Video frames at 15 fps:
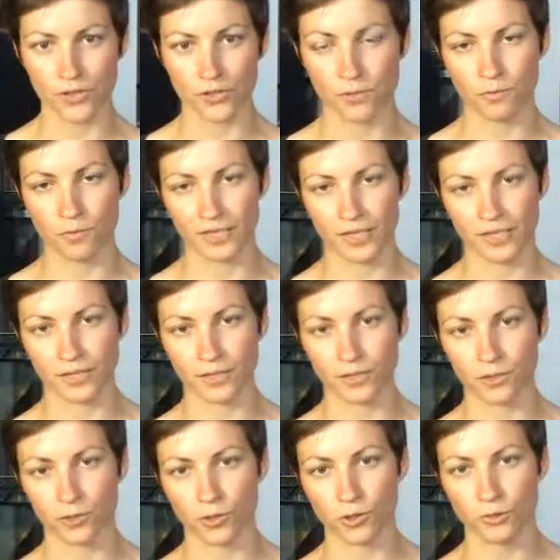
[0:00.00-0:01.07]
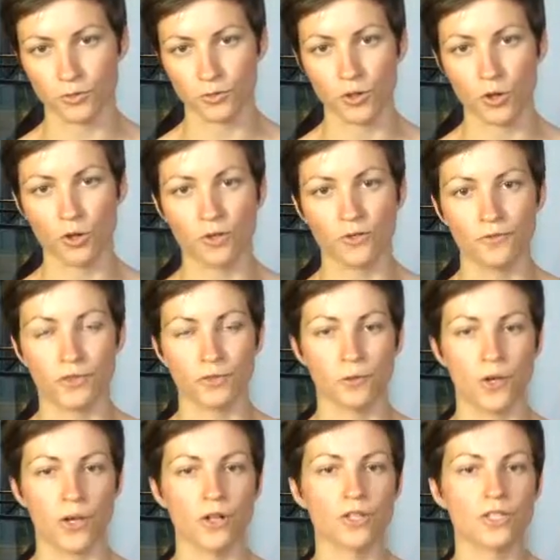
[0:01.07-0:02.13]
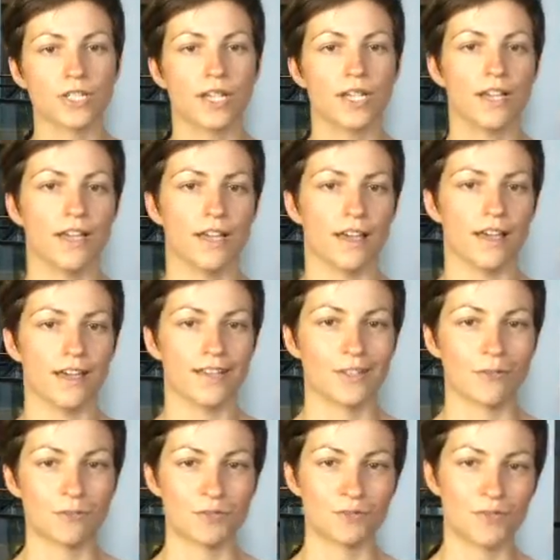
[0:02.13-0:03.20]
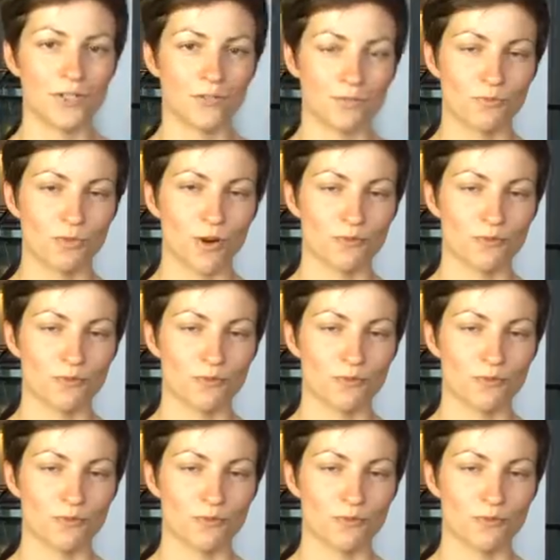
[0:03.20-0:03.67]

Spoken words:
also political groups from all over the world. There was a bit of a